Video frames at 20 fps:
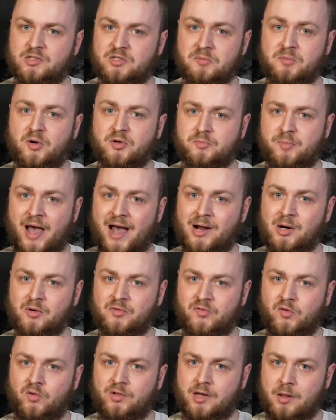is the most
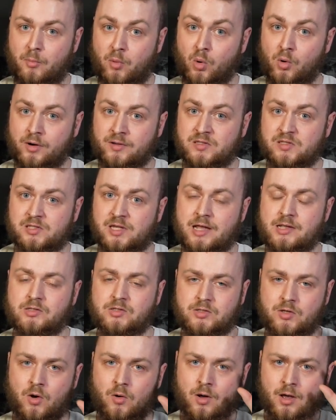powerful and important
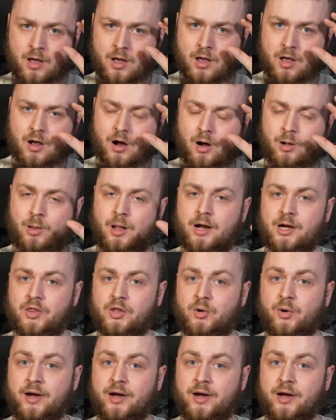sense. So a lot of the